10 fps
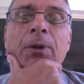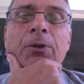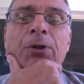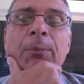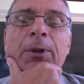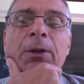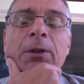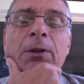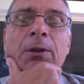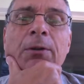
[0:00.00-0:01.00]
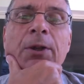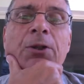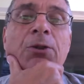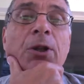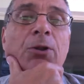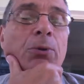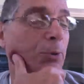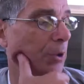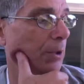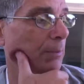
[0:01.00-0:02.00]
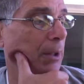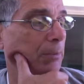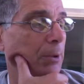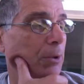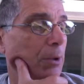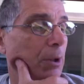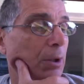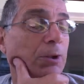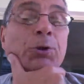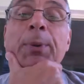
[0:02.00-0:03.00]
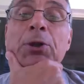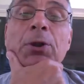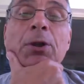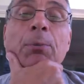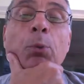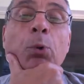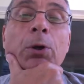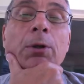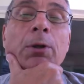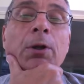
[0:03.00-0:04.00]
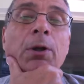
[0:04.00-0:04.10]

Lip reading: some of the things that you think might be especially important